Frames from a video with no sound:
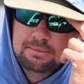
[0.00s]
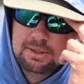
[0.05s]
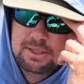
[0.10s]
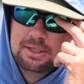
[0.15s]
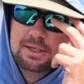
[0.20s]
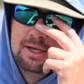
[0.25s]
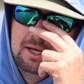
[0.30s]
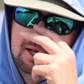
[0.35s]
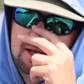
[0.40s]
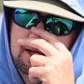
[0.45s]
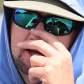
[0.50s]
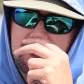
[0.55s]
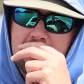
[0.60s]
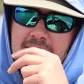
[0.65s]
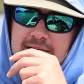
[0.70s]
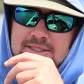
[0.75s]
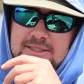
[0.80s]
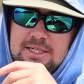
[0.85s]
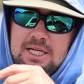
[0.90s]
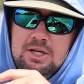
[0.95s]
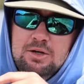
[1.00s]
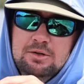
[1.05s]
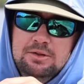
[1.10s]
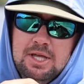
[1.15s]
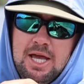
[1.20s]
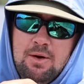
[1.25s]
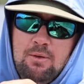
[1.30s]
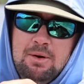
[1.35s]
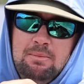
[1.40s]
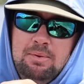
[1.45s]
But I still
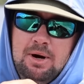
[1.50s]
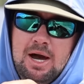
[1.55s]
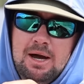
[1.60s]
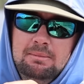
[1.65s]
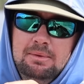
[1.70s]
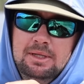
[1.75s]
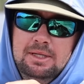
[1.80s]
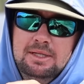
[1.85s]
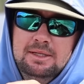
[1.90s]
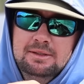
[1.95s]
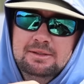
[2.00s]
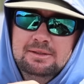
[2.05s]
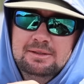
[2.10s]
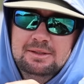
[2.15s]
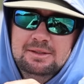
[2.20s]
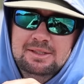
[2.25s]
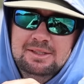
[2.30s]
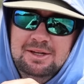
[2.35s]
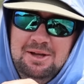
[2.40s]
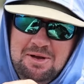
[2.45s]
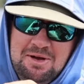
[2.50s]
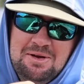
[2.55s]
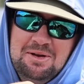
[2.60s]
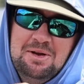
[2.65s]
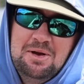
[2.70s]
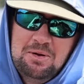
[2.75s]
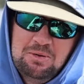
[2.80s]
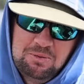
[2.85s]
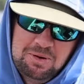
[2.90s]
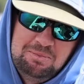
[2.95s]
think we probably
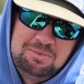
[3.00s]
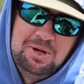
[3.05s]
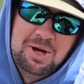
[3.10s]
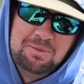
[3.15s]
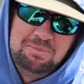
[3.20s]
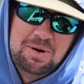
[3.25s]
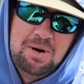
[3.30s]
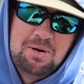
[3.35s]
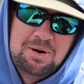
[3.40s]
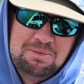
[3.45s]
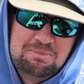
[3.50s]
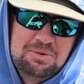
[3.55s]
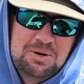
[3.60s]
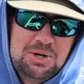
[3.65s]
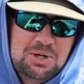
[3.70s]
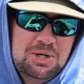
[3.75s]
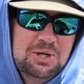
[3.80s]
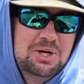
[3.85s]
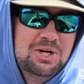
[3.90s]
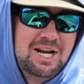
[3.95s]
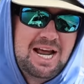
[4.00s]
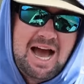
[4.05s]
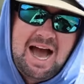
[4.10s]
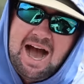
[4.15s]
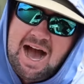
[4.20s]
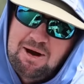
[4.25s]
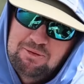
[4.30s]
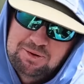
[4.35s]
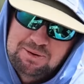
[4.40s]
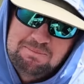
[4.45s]
whooped up on it pretty good,
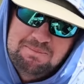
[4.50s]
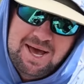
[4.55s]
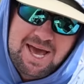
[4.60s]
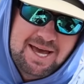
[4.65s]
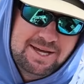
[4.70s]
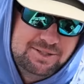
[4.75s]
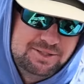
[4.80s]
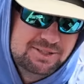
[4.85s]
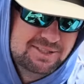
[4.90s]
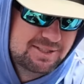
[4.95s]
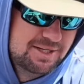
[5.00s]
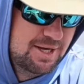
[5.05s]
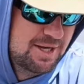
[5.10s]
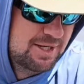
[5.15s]
I would imagine.